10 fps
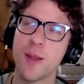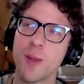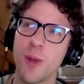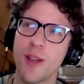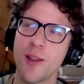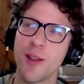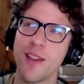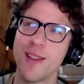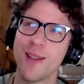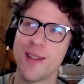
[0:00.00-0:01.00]
been
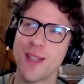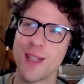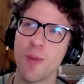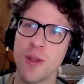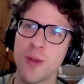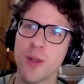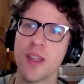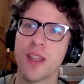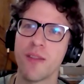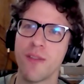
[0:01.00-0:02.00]
some
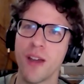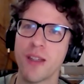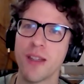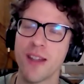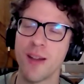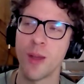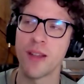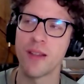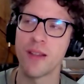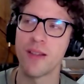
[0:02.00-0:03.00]
interesting devices
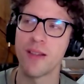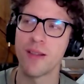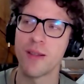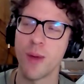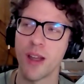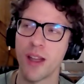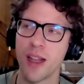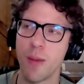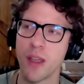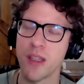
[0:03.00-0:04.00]
coming, market
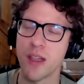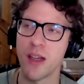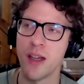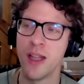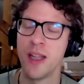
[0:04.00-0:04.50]
claiming to